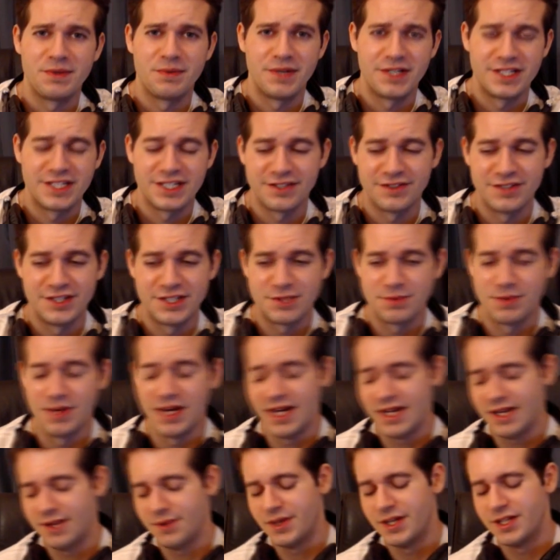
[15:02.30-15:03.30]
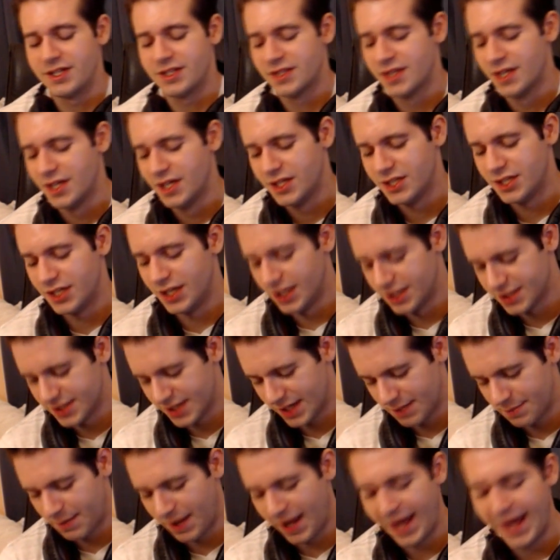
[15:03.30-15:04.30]
English, but anyways, she does
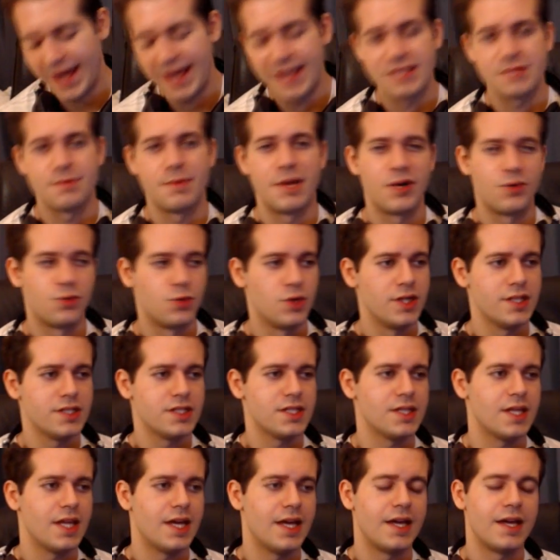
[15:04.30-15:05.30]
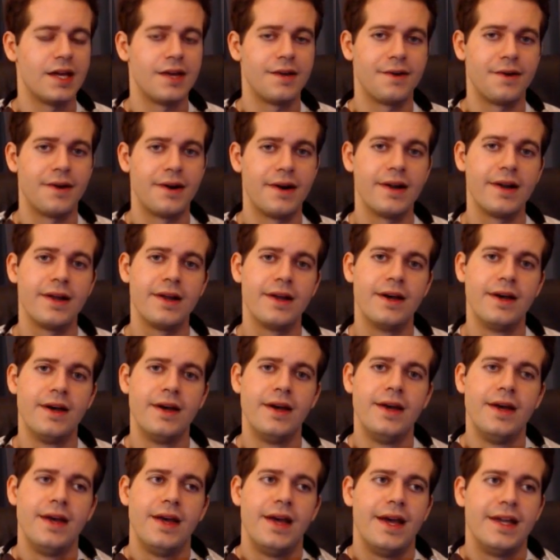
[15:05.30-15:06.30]
like my hands and my wrists at the end, right?
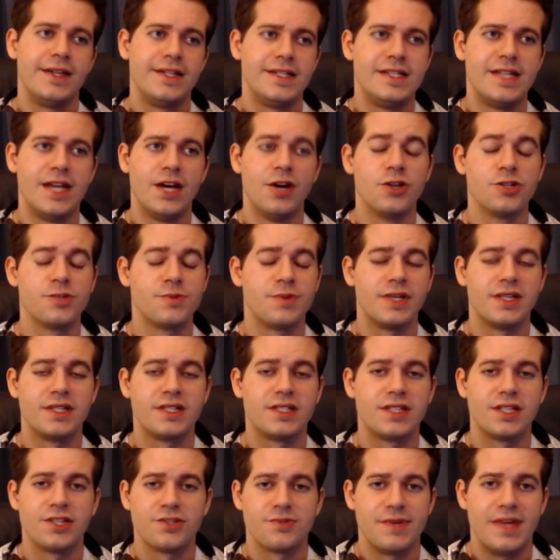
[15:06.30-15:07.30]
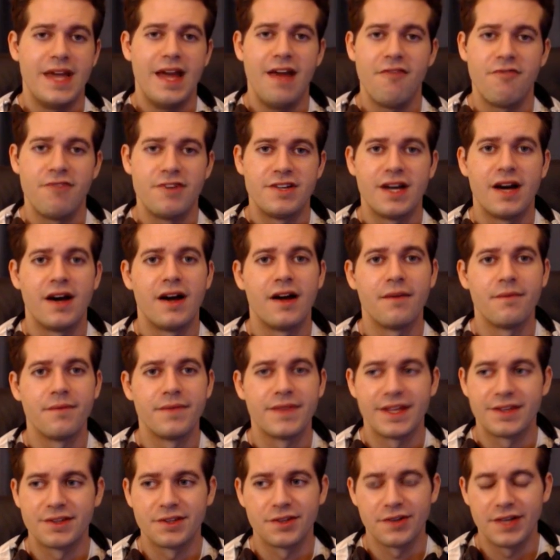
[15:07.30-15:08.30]
And she tells me every time
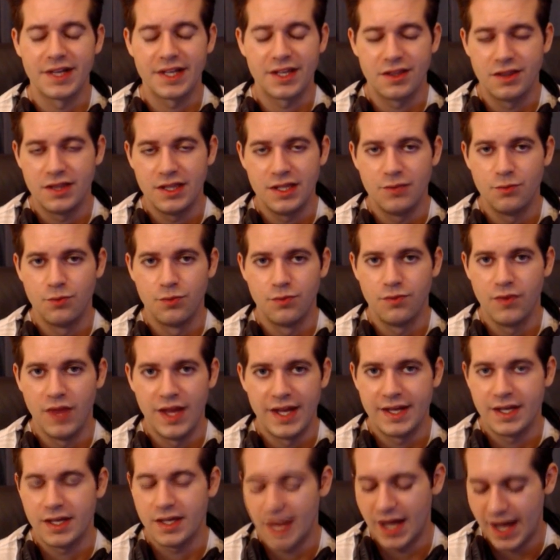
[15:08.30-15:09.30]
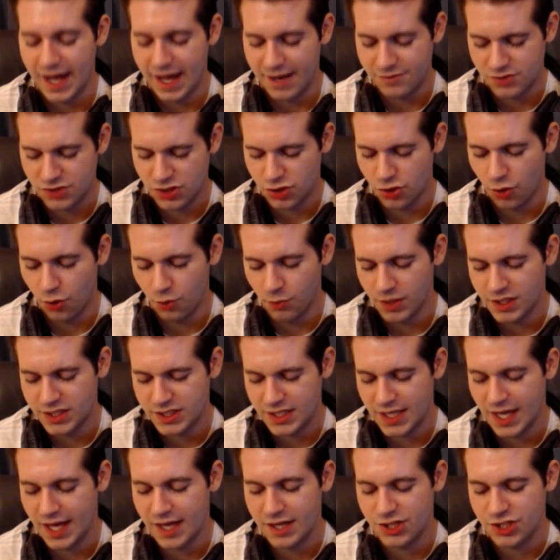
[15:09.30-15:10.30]
that they're like I have so much
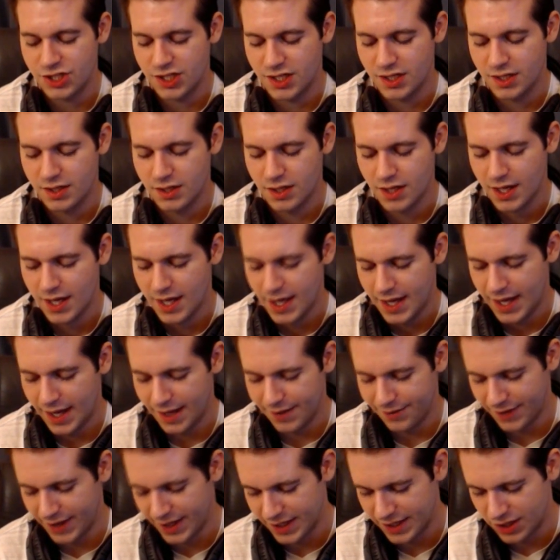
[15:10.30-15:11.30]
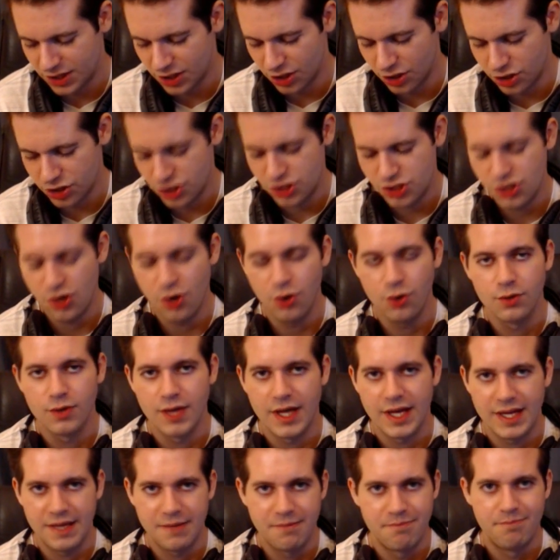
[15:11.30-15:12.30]
tension and like they're so
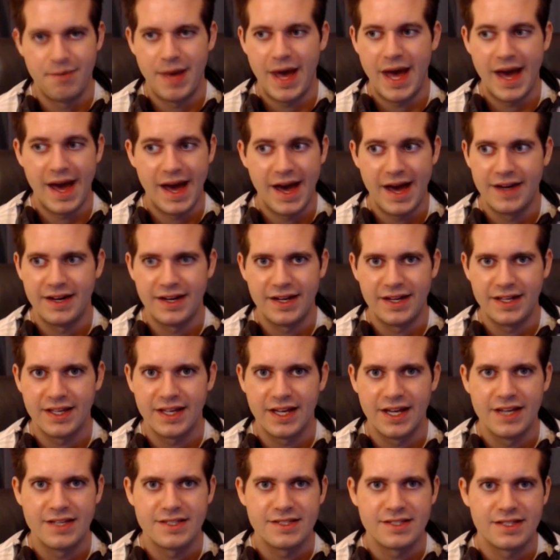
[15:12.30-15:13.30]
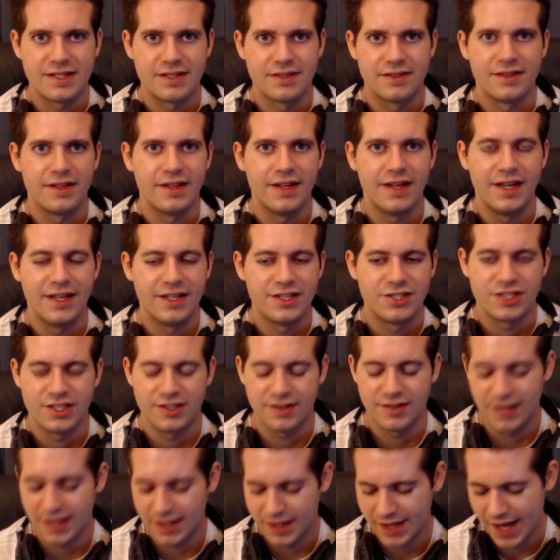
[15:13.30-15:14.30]
like bad, I guess, and shit
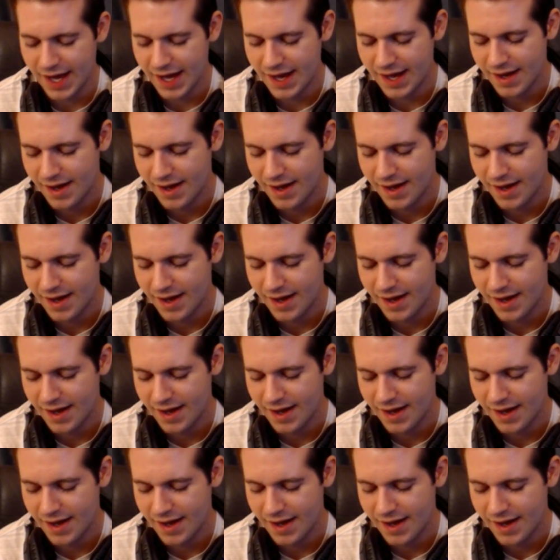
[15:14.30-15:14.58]
like that.